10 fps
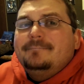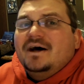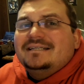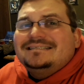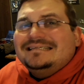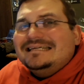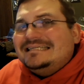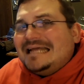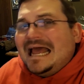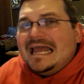But
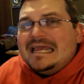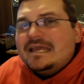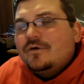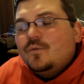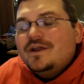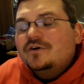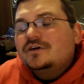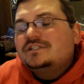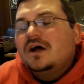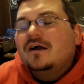today we are
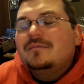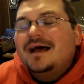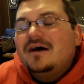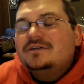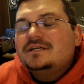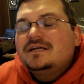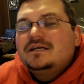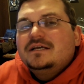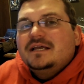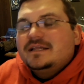going to talk about,
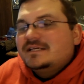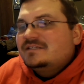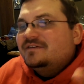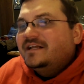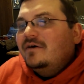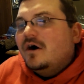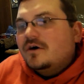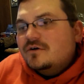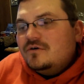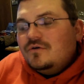in this video
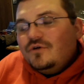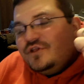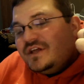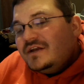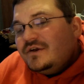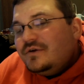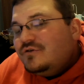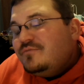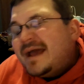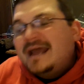article, the
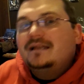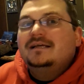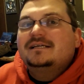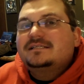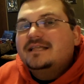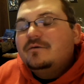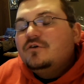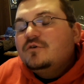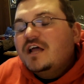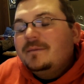new ban list that
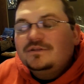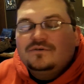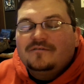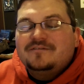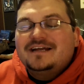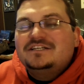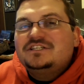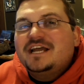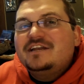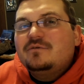will come into effect
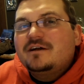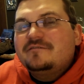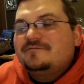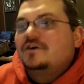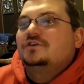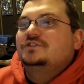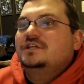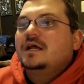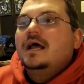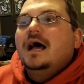January
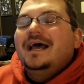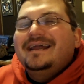1st.